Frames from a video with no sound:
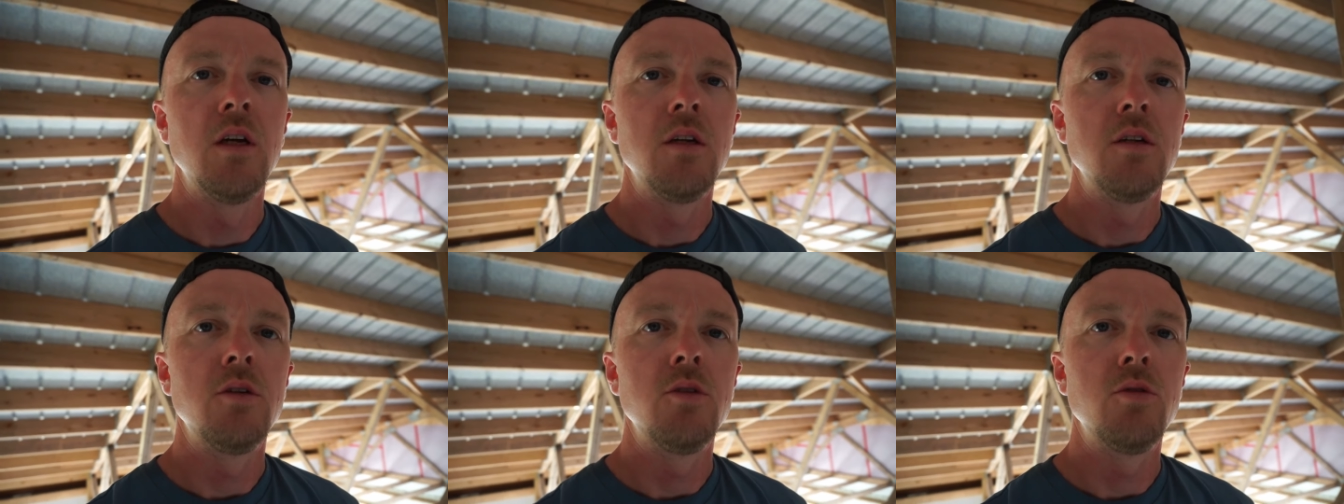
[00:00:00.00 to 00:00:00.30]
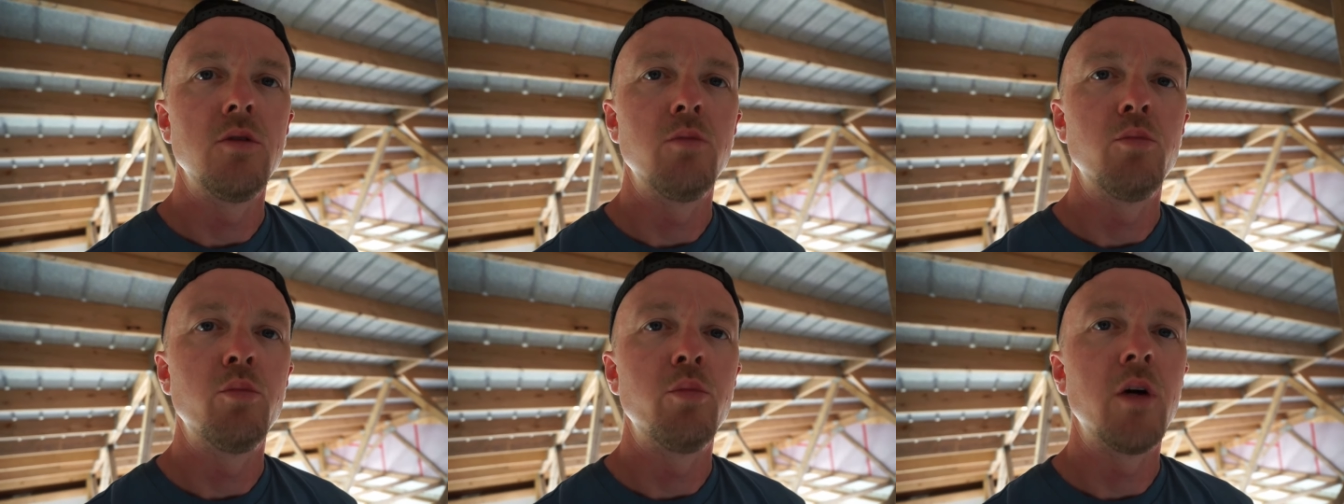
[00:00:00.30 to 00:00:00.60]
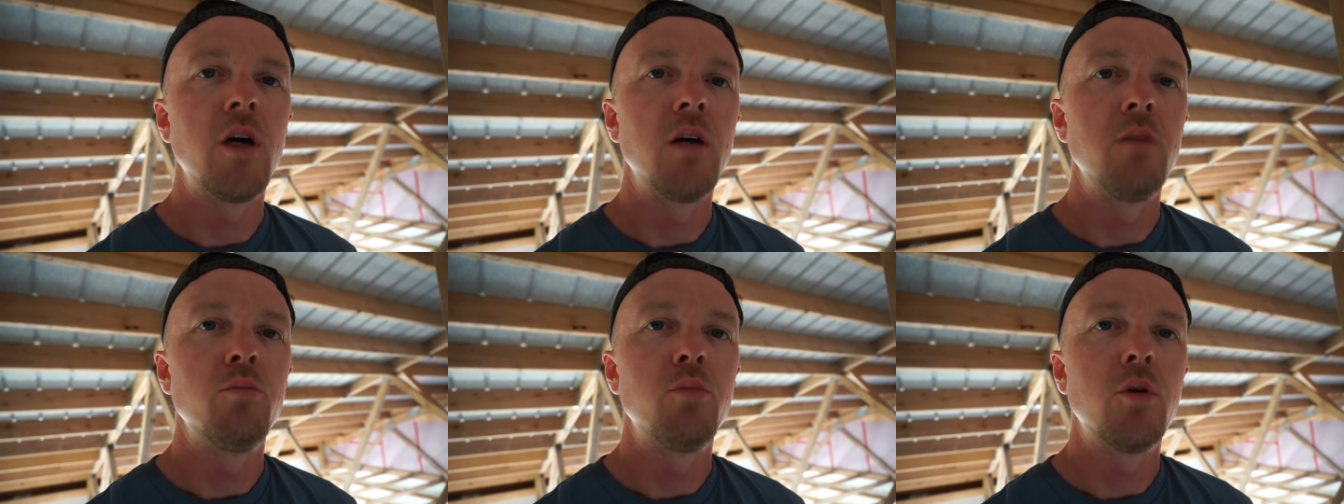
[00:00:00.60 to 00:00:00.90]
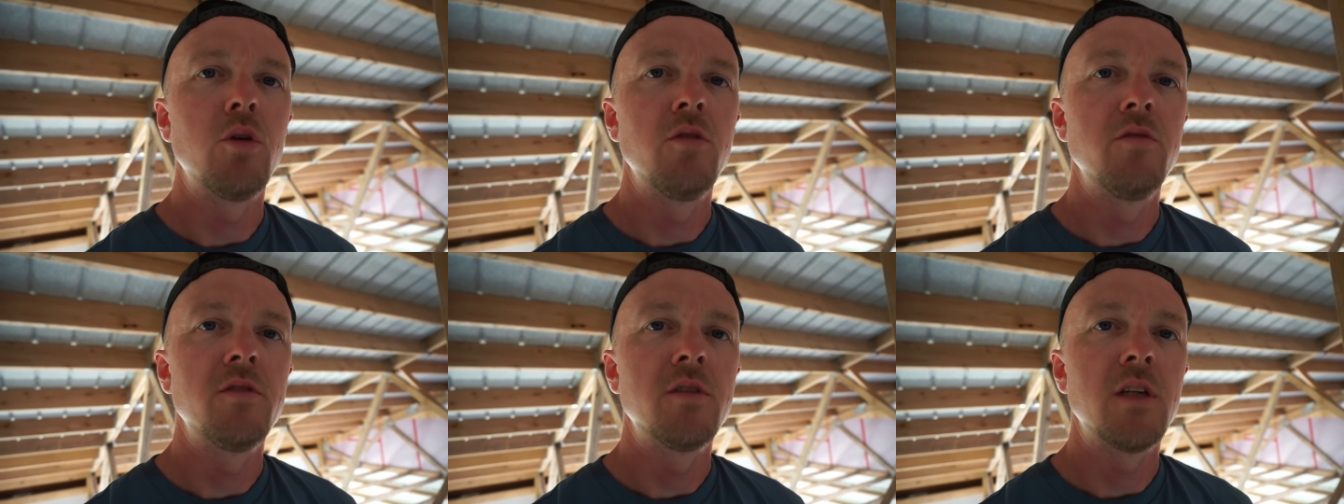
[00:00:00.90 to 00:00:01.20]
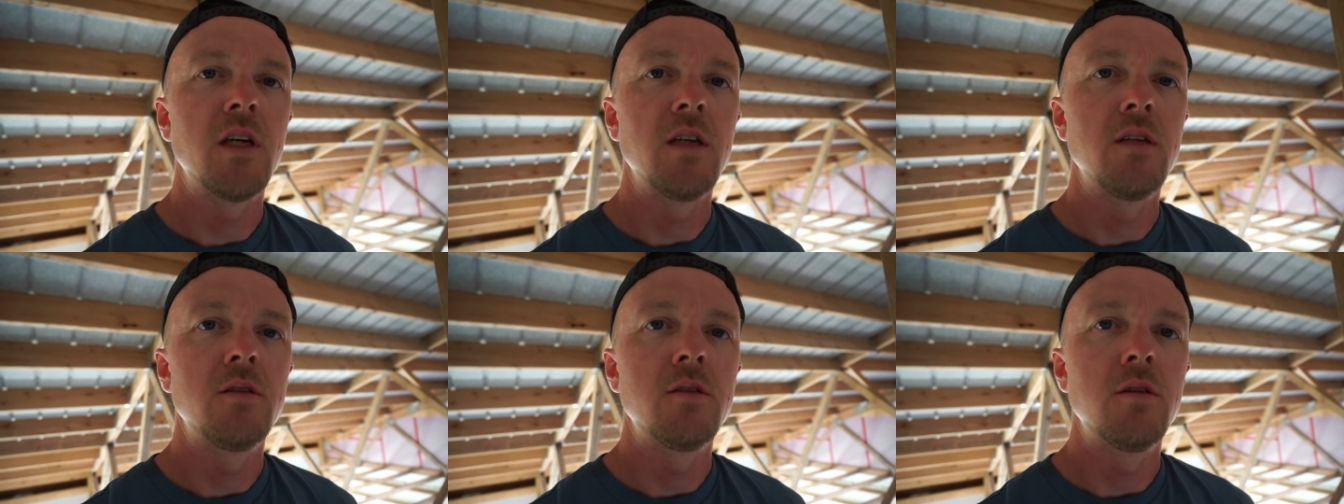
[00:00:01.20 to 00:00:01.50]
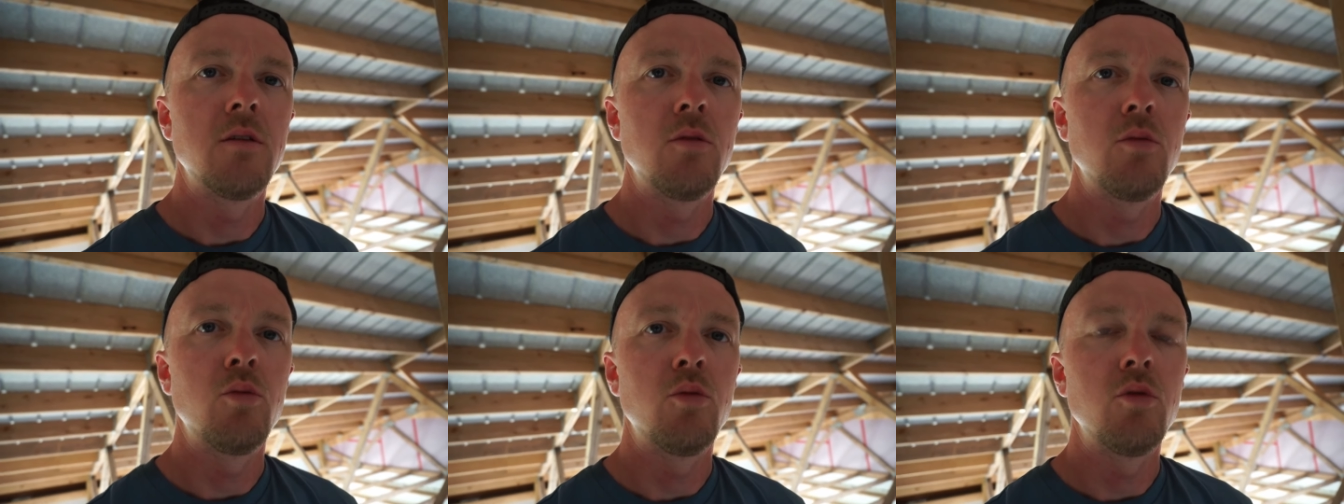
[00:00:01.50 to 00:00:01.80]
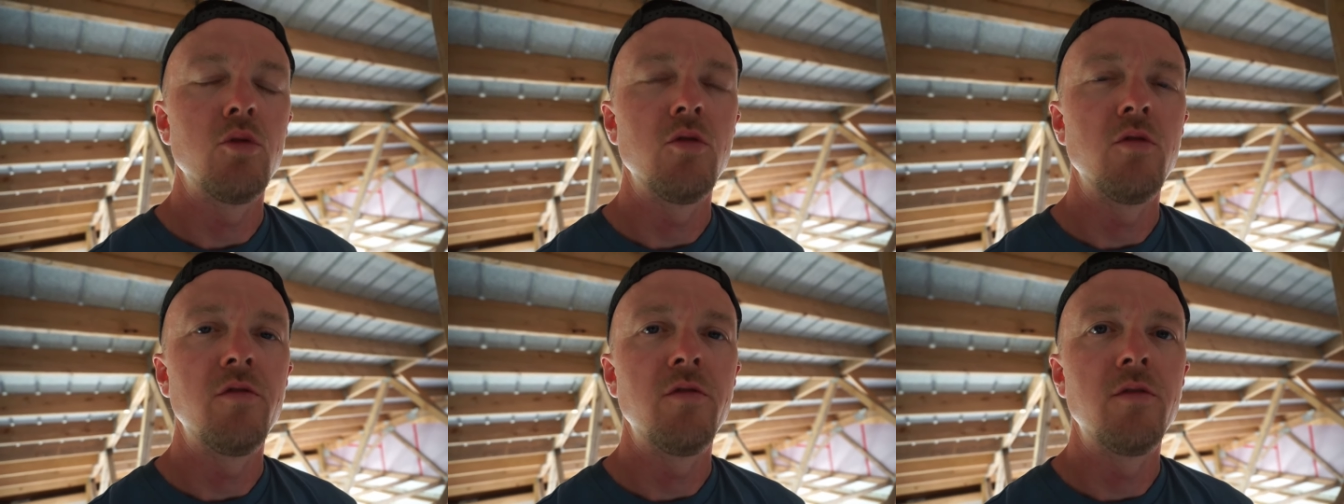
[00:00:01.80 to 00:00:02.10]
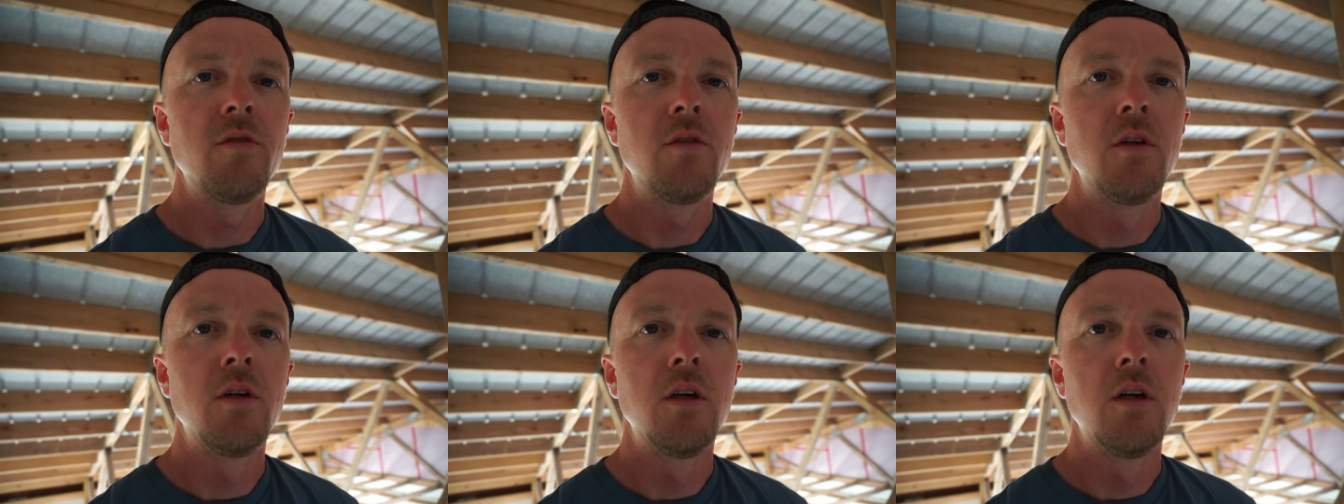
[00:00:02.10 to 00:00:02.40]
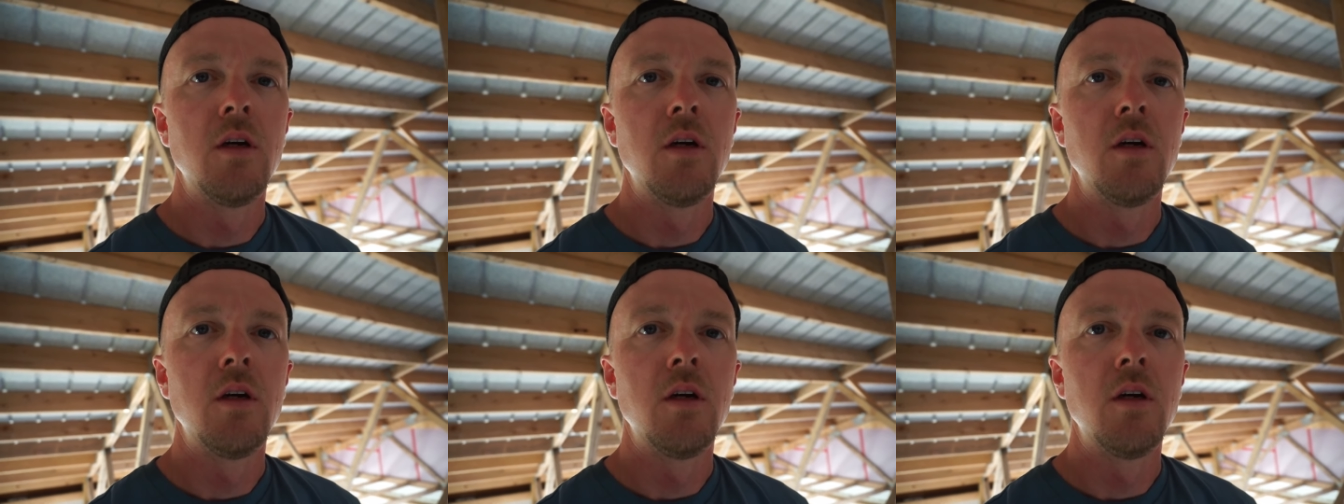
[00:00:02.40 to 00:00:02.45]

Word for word: Do it on both sides of the roof.